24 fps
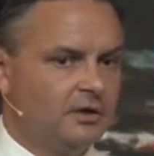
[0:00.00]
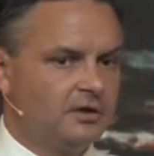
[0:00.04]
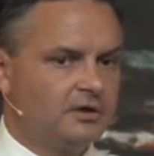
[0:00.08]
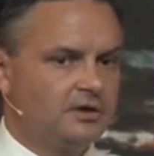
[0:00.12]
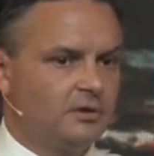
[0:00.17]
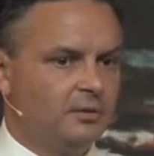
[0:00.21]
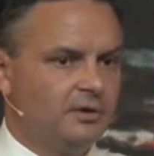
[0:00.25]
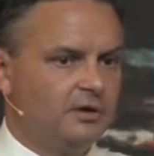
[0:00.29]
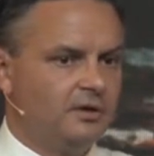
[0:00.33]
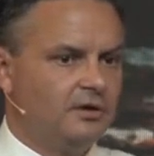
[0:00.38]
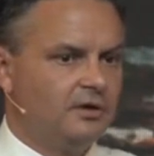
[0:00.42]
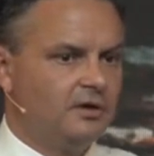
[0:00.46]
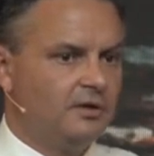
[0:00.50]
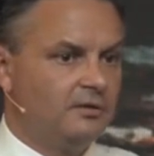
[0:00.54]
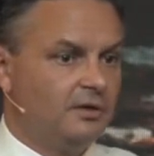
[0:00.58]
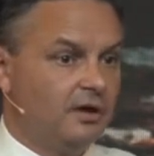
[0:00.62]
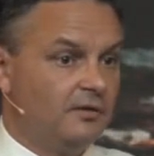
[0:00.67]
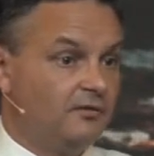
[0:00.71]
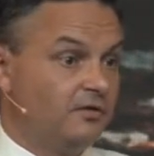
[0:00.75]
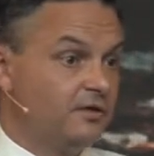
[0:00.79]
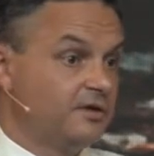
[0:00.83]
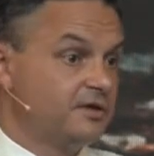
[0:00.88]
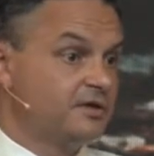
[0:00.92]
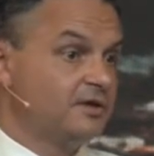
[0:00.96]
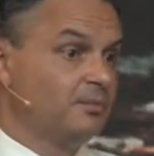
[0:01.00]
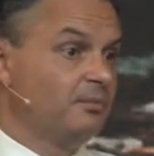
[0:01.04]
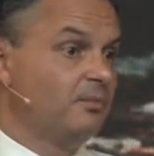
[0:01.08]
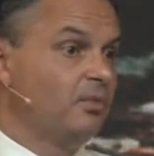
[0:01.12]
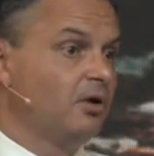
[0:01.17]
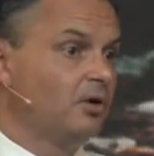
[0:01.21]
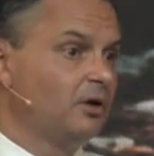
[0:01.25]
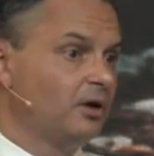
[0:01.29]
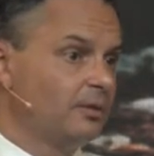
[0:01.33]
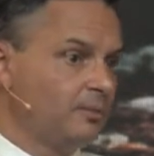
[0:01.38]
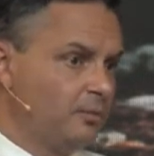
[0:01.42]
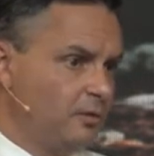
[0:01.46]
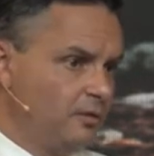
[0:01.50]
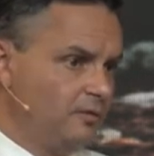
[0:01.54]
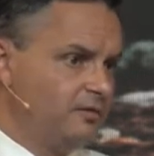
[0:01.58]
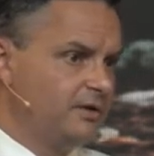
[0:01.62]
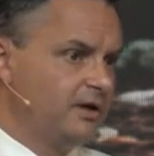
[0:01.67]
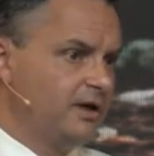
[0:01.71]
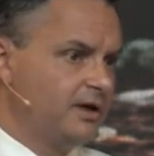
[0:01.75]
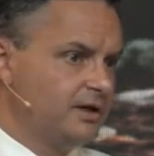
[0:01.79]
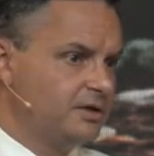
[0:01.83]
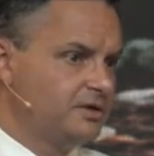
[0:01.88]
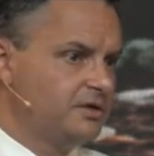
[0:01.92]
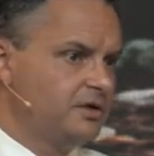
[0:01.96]
So we did a very symbolic move
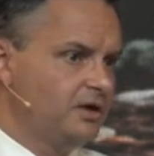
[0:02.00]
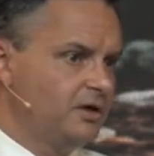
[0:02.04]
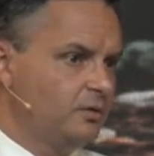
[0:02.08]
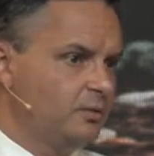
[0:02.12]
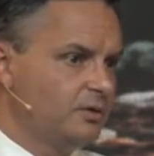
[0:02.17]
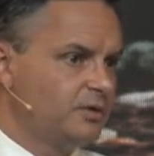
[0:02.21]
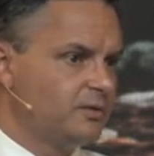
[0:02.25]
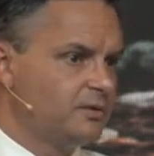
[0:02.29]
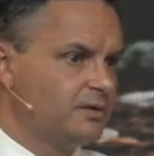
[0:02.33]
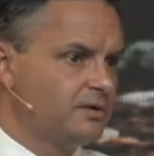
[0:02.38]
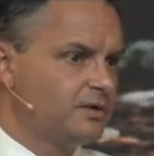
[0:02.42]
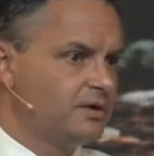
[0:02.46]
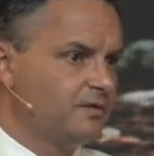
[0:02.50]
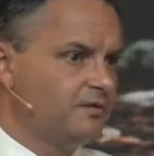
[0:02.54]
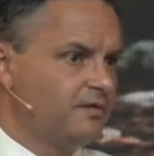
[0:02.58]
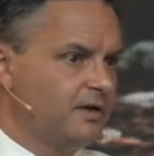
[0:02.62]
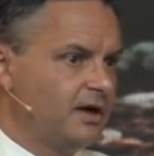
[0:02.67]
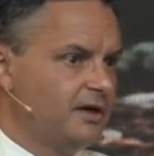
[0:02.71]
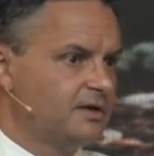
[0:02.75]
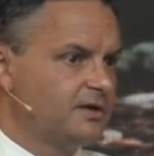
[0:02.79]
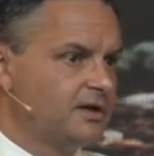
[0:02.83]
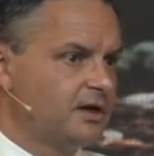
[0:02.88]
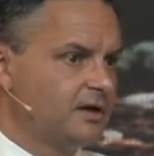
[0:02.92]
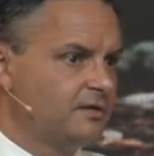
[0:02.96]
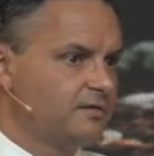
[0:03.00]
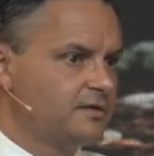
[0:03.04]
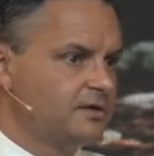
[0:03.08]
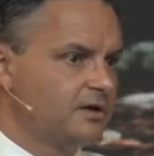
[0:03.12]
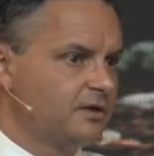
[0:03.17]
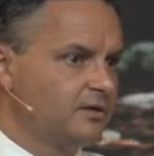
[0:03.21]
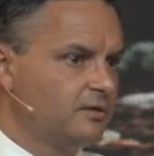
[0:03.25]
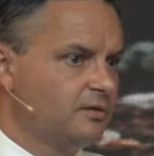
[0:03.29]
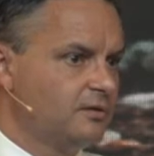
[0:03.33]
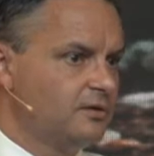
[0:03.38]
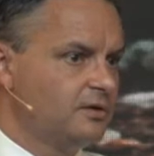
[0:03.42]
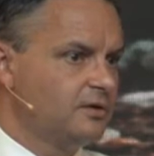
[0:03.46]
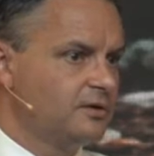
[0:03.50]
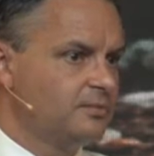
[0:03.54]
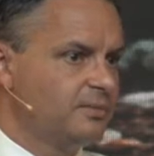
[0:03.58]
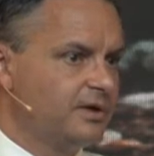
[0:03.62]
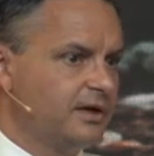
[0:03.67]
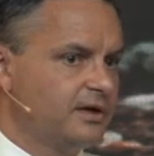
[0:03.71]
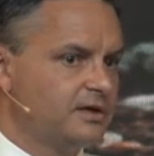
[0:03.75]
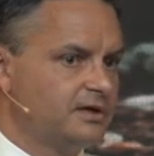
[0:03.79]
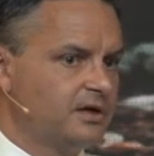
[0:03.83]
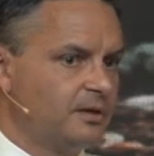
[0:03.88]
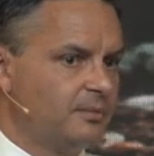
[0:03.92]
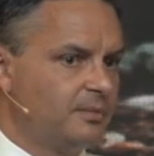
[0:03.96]
last year, which was the phase out of single-use
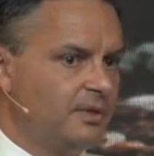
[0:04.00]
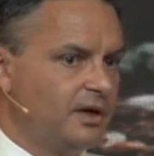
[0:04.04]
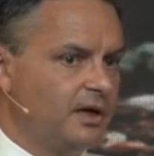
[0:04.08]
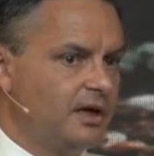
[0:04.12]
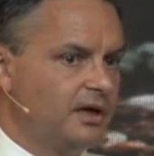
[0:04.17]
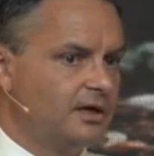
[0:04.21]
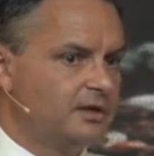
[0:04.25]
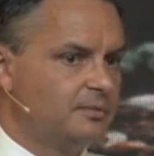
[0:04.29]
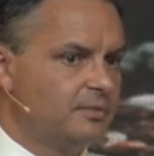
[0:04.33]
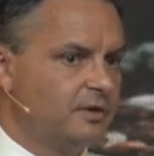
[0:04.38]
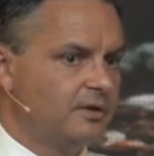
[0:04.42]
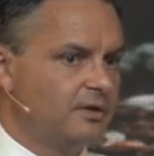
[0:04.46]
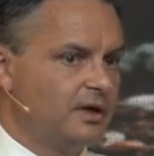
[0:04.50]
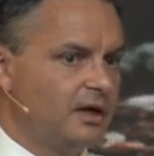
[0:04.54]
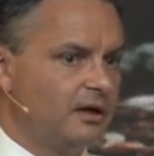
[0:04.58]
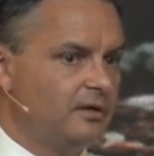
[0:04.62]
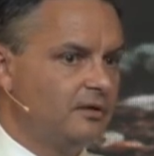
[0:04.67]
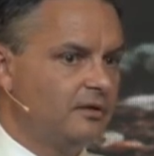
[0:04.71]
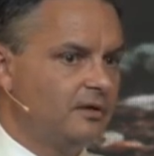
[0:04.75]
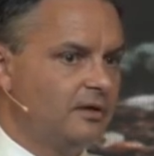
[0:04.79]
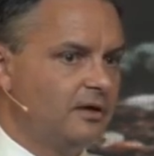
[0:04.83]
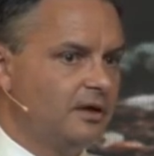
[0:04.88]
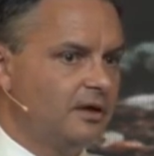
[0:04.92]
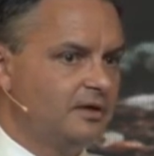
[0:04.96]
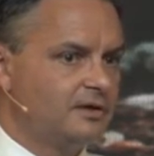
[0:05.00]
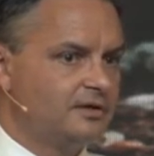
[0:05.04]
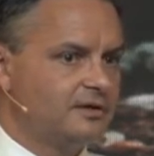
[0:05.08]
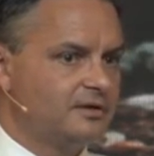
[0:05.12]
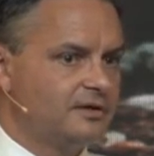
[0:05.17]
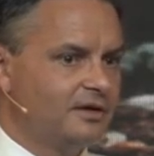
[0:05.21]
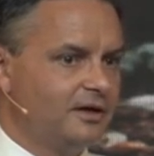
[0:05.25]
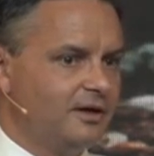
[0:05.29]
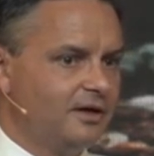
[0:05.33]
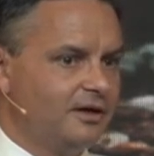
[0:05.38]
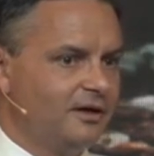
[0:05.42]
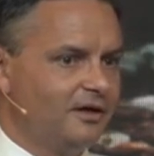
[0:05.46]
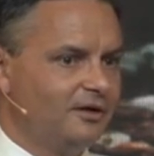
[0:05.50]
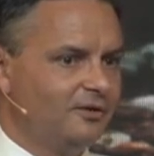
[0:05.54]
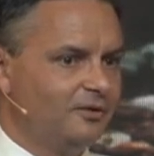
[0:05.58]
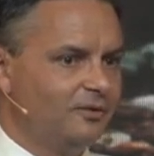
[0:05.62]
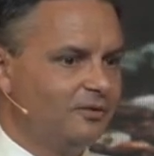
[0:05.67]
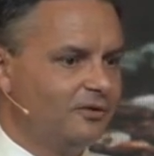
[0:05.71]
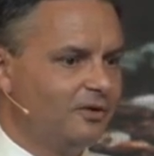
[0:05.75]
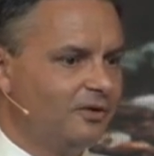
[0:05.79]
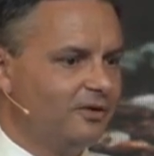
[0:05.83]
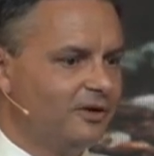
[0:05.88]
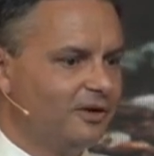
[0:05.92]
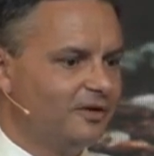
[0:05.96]
plastic bags, but that, as an
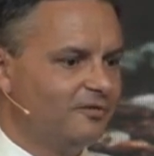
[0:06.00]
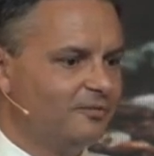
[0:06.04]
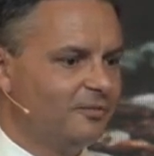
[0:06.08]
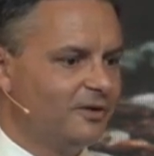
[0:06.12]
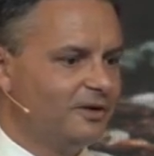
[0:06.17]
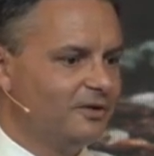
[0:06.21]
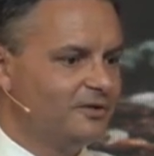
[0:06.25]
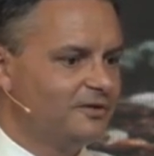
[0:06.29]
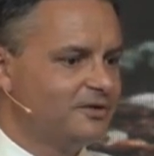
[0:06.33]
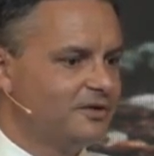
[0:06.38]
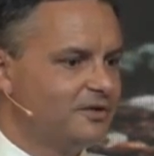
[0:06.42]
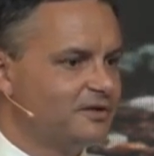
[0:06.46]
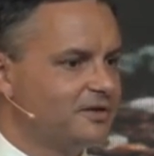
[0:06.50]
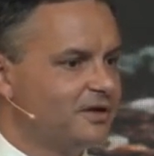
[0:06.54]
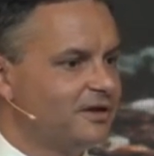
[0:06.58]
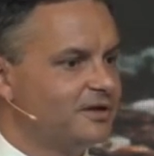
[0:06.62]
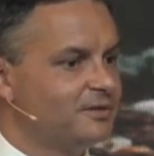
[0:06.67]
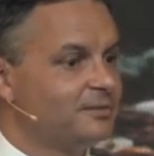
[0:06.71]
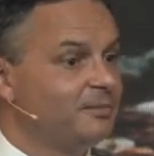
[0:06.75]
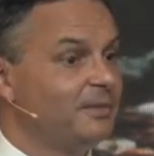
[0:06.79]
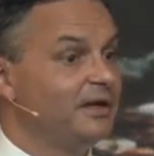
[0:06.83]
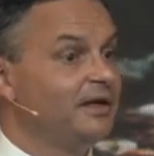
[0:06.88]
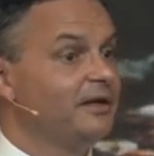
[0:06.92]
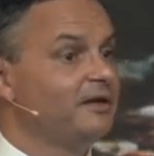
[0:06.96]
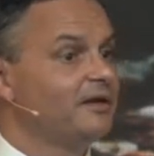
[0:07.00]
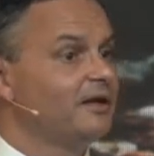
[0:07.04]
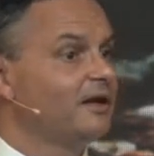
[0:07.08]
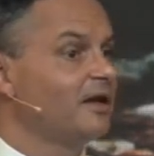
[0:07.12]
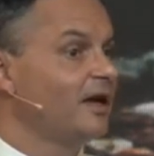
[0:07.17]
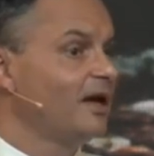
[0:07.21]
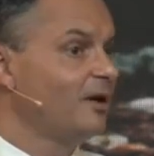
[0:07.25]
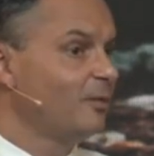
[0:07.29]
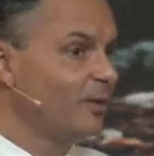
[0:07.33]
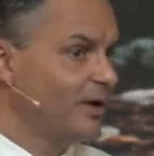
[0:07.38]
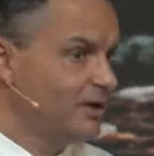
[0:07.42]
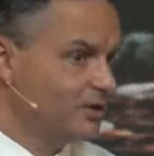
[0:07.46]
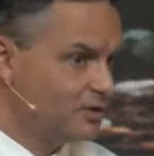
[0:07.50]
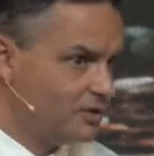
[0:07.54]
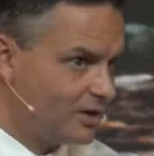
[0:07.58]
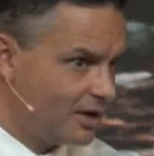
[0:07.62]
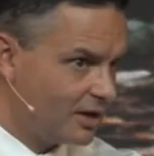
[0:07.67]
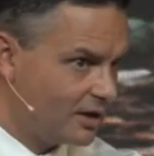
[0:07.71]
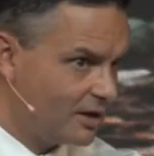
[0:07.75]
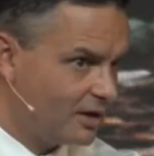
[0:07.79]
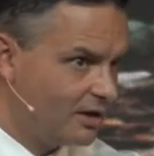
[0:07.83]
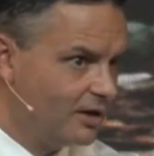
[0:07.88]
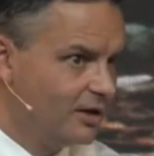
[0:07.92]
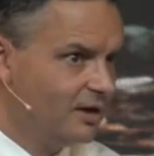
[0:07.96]
old colleague of mine used to say, is merely the gateway
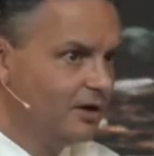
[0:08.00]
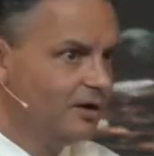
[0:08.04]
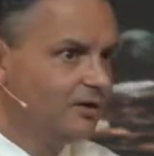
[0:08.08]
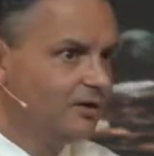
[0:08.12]
drug